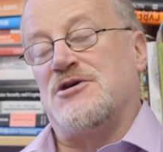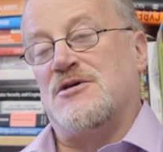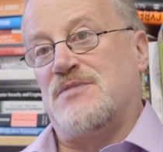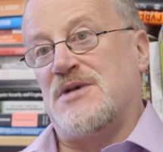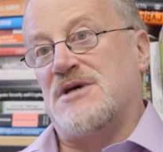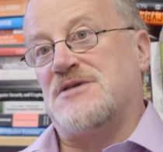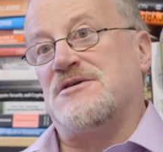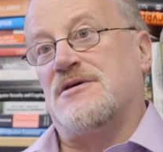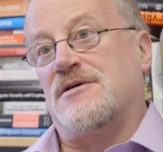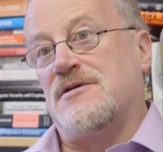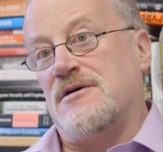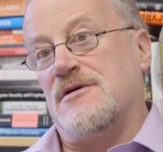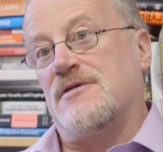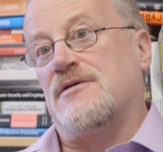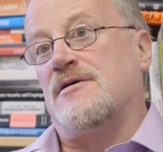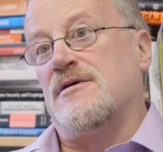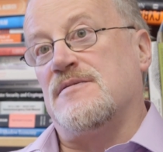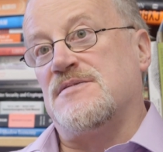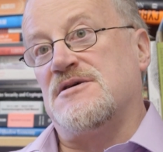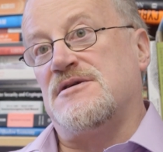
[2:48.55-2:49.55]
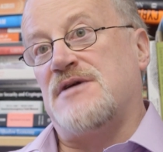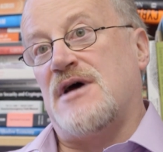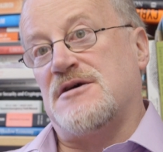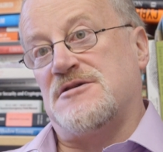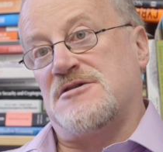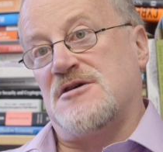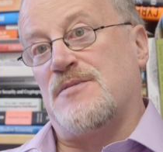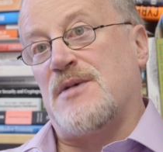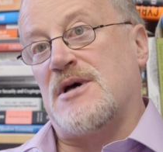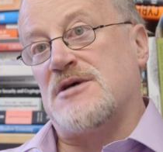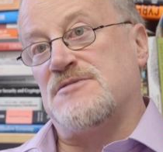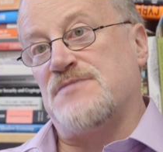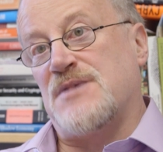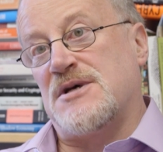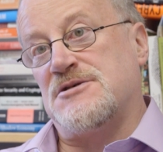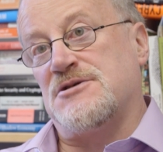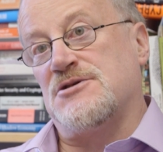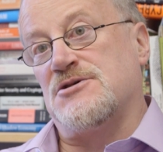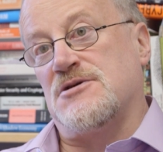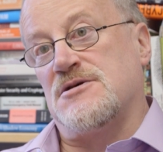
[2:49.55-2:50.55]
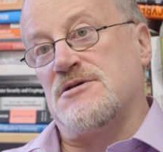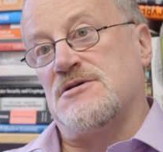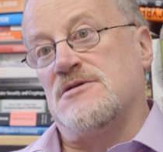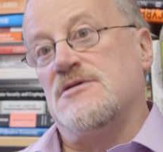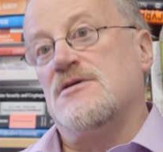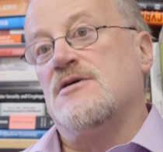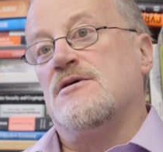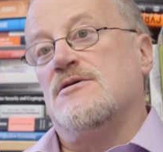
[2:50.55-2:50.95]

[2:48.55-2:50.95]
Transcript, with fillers: basically encrypted SMS messages,